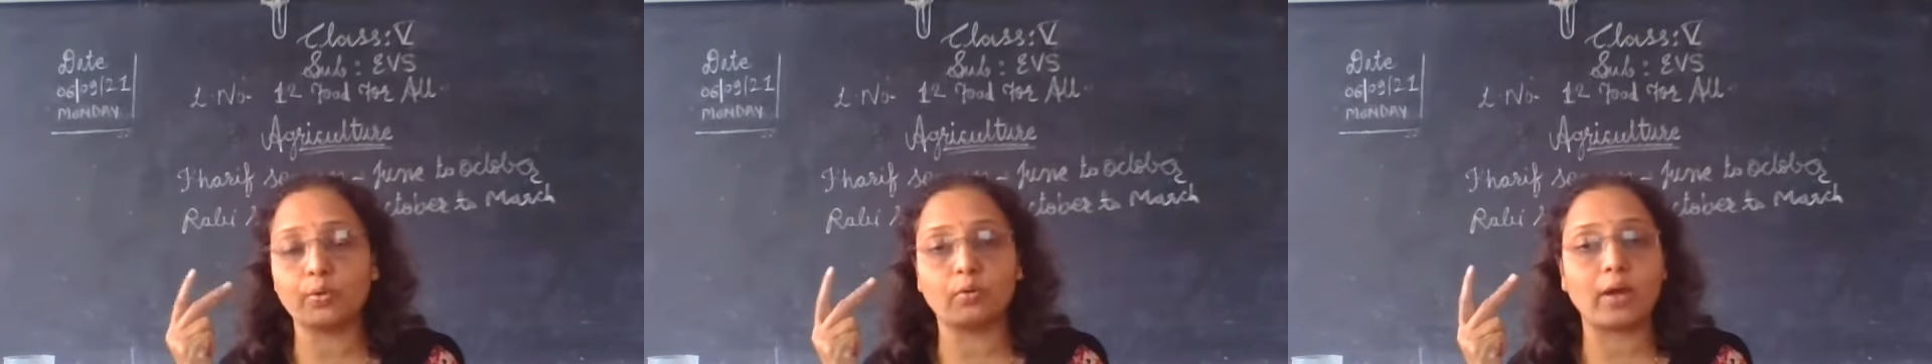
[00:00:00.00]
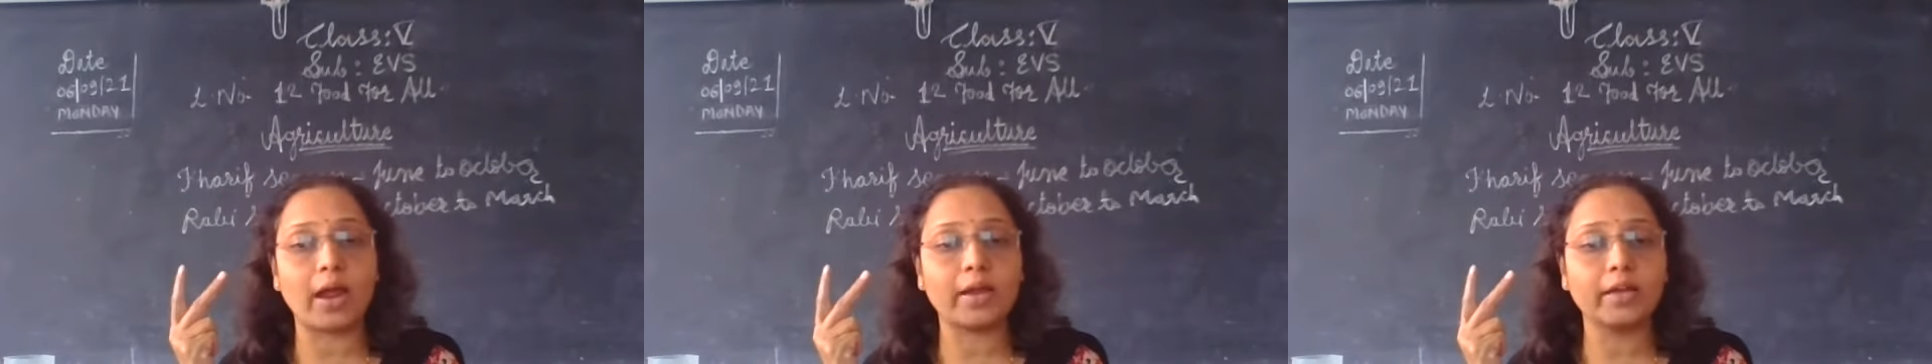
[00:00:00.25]

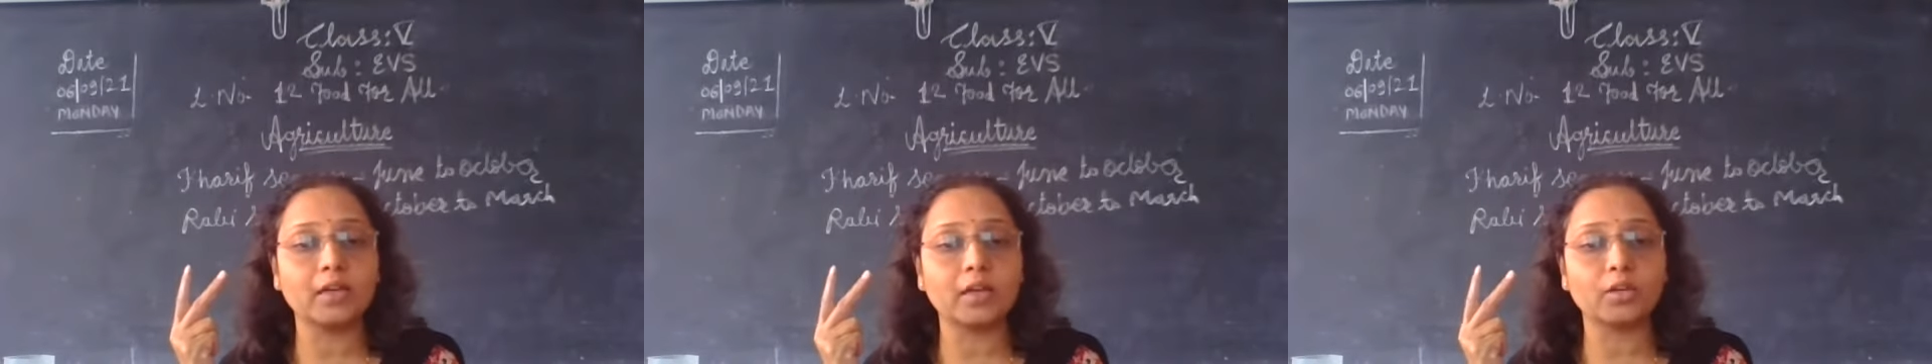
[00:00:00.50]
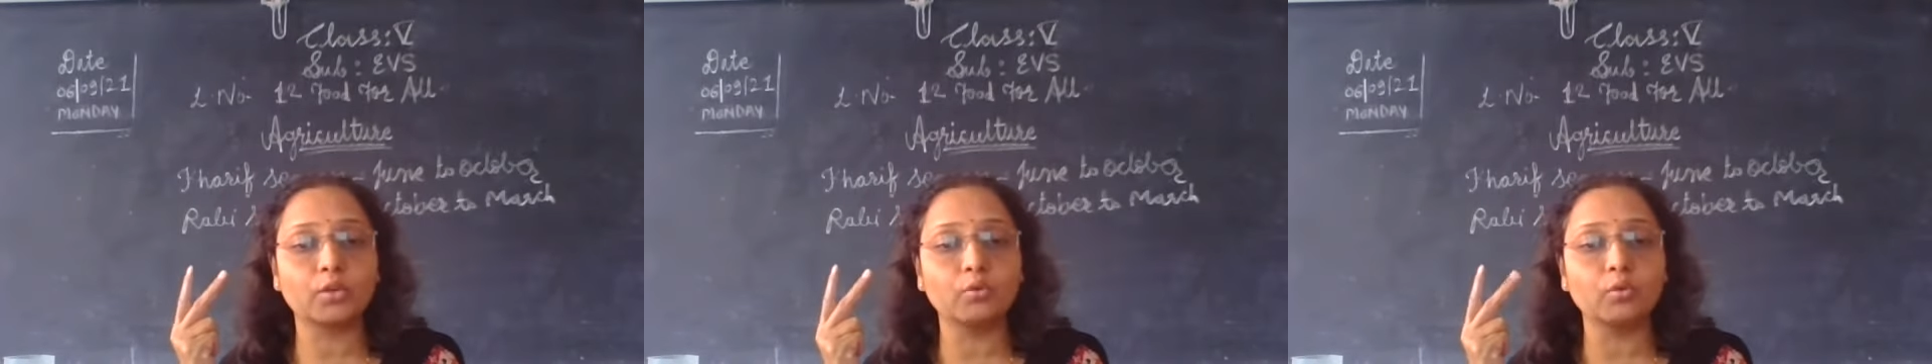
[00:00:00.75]
provide
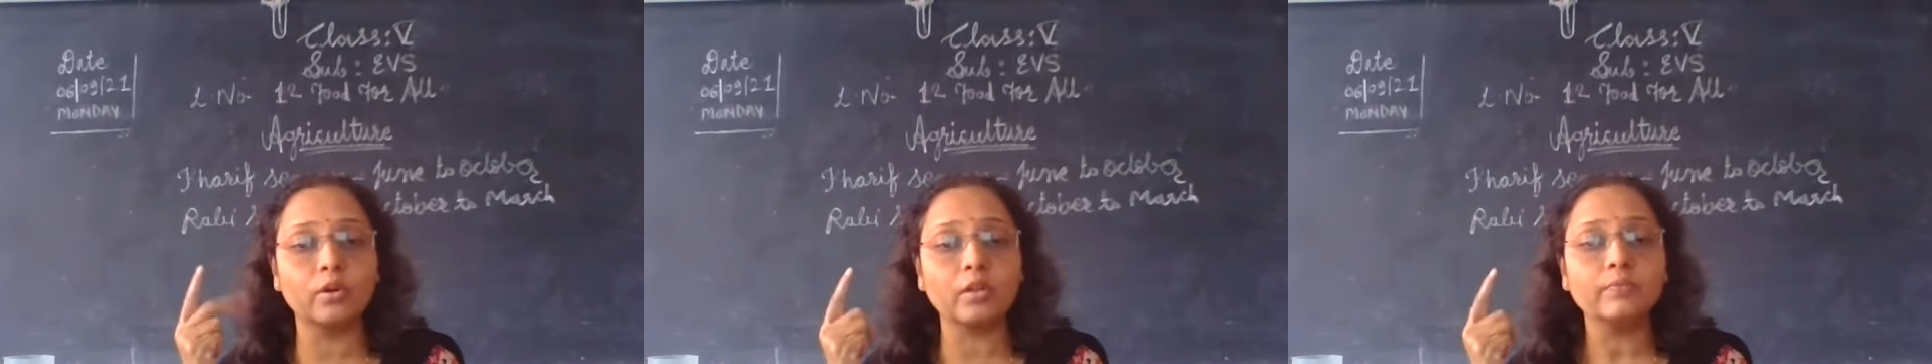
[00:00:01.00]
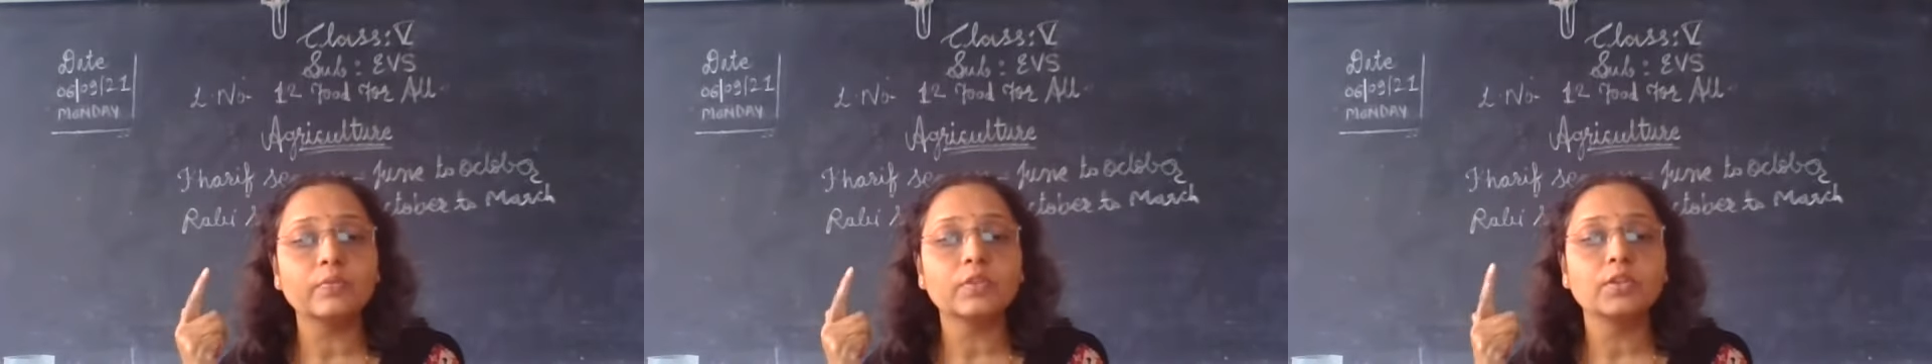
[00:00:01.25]
a
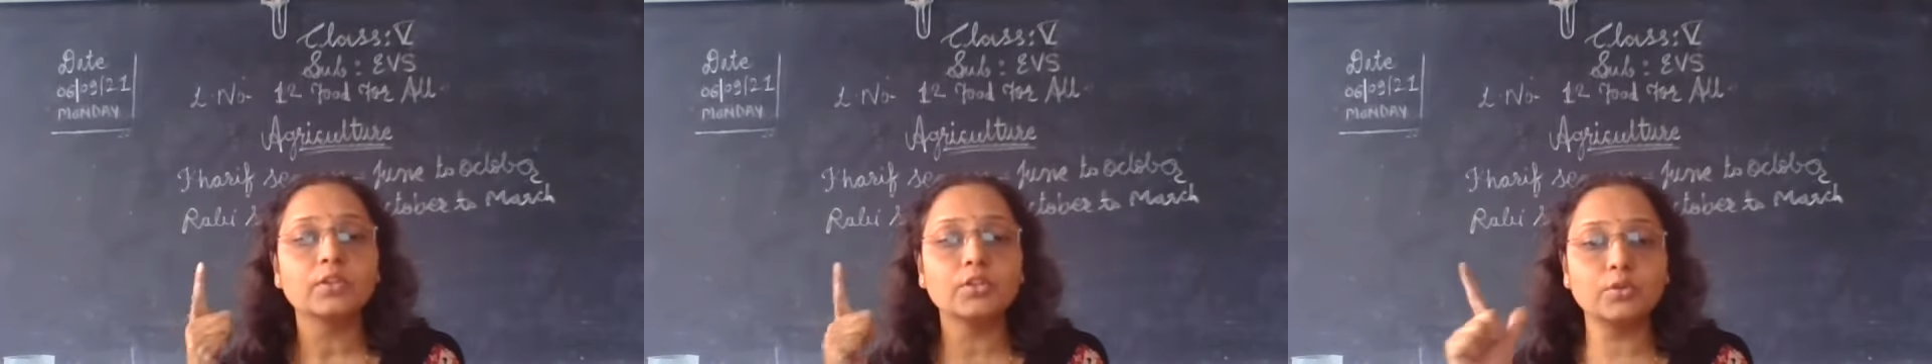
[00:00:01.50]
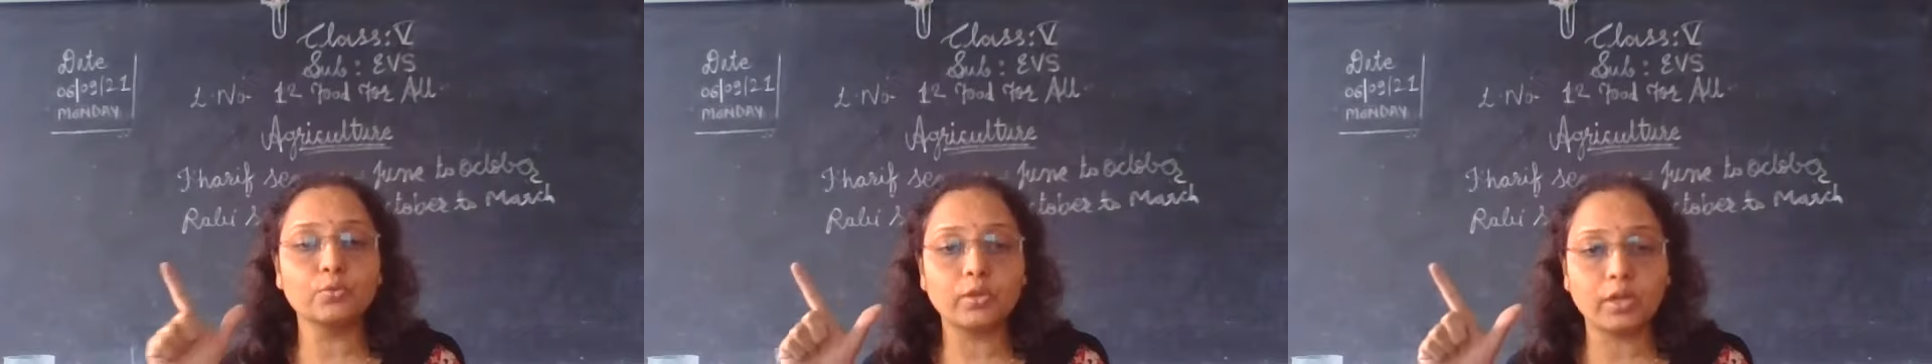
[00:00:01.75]
good
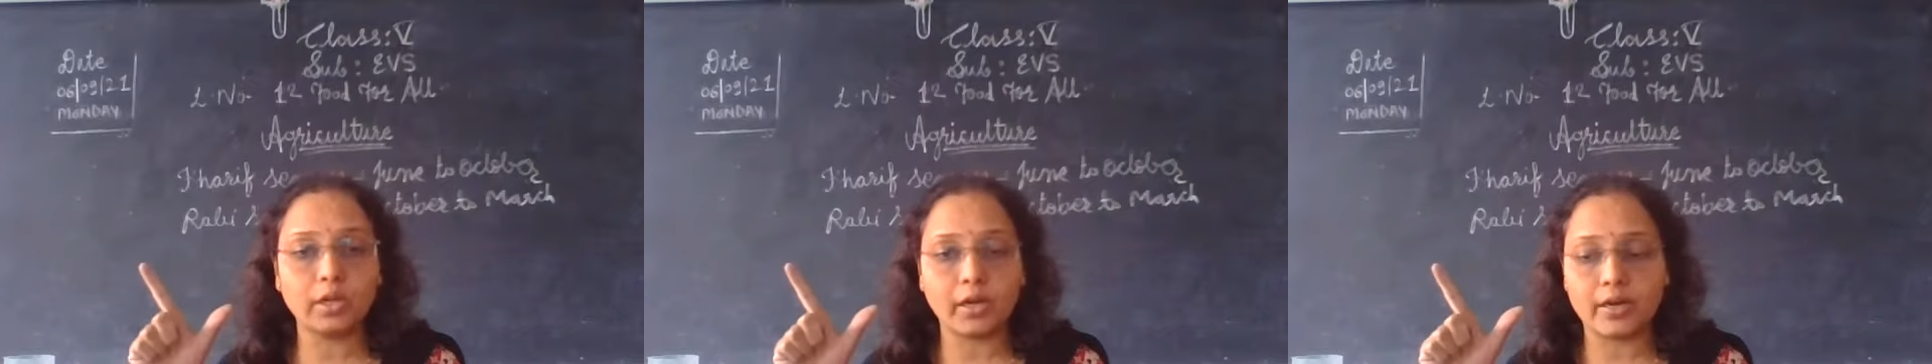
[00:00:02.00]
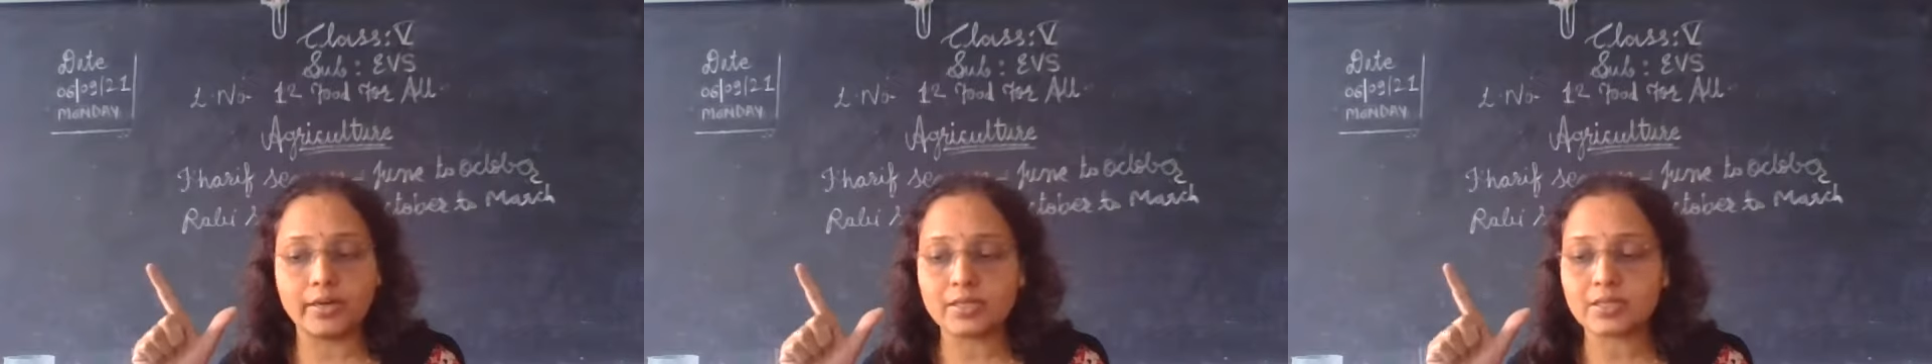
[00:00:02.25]

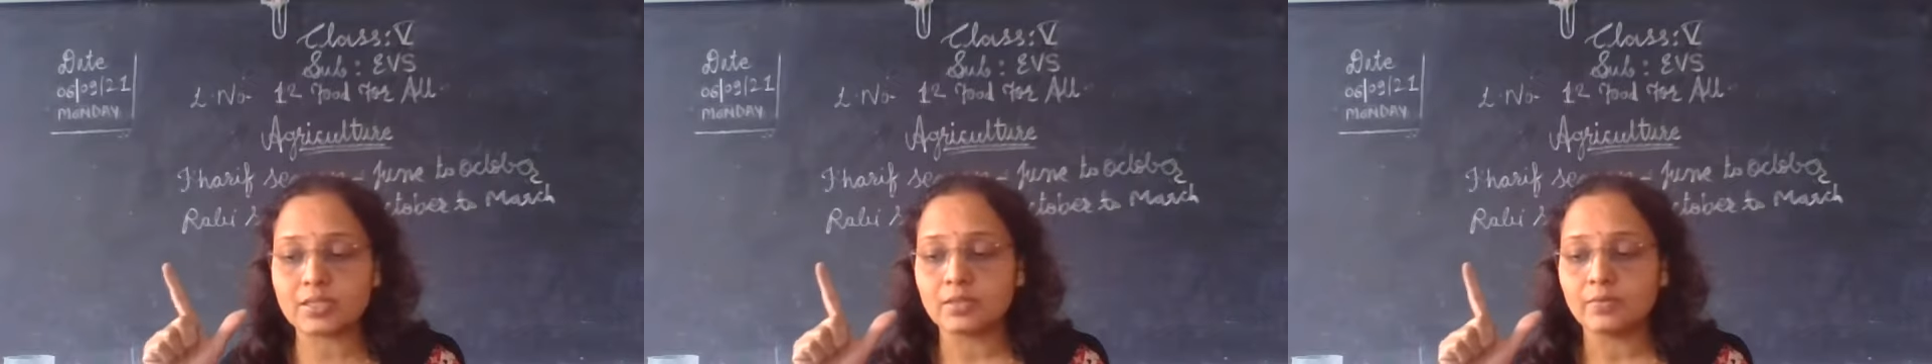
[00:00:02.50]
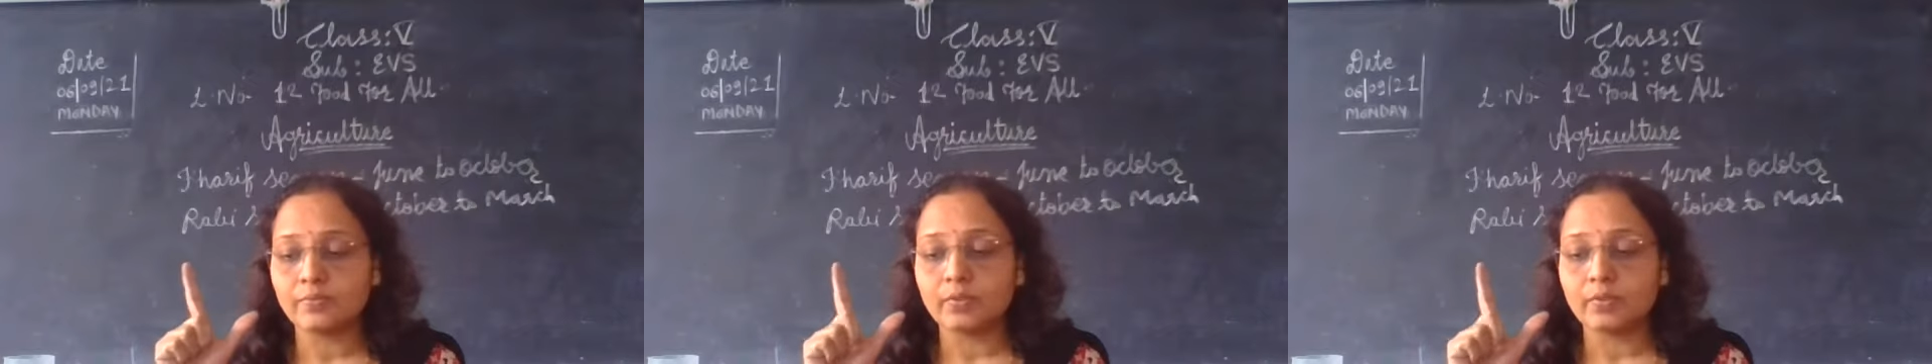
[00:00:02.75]
nutrients.